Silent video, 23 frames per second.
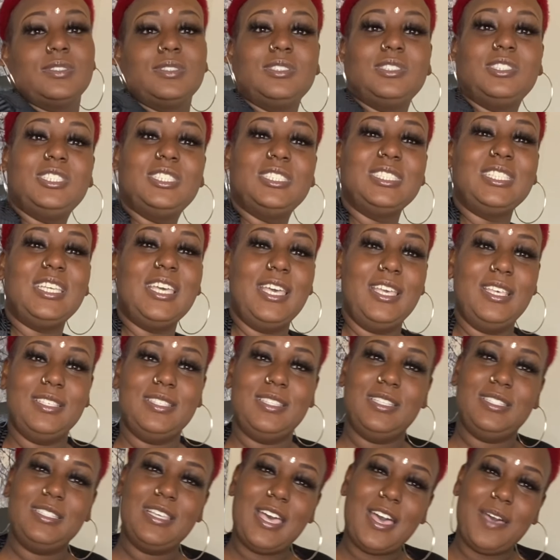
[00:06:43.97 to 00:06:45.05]
Just cause the
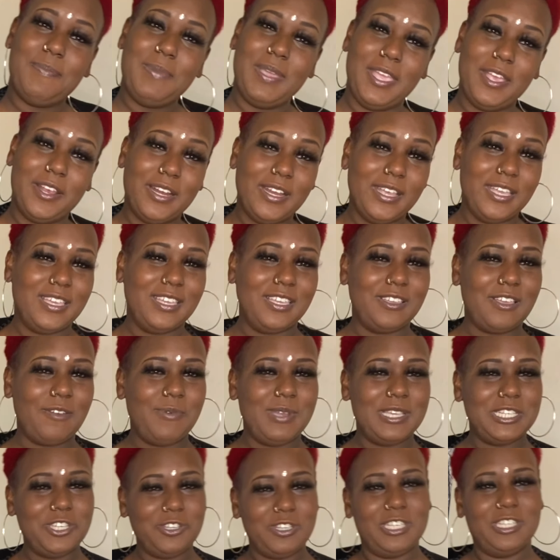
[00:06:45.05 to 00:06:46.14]
top area, I
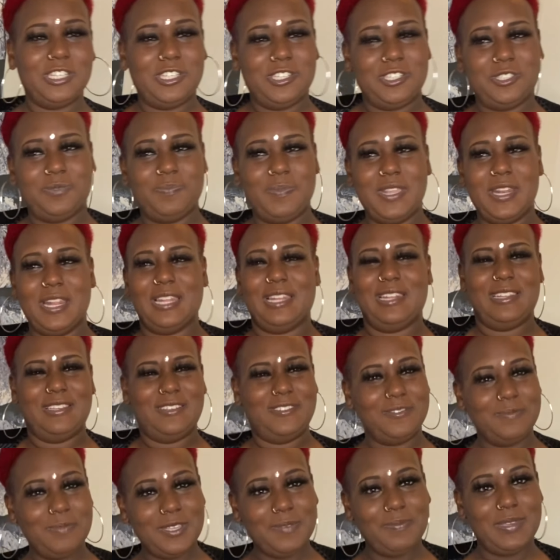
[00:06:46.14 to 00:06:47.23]
wish you could just been a
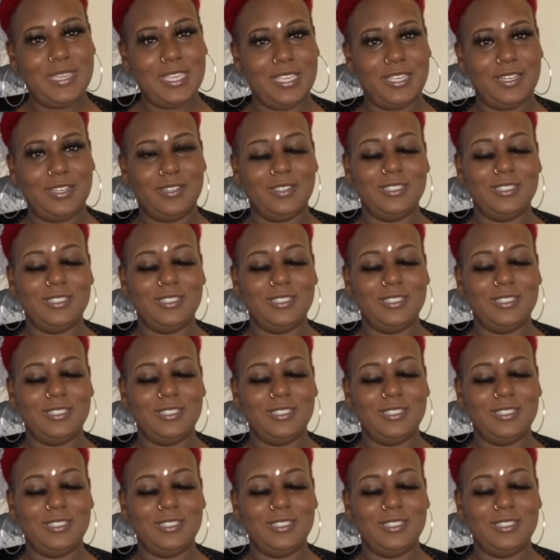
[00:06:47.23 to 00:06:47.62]
little bit bigger.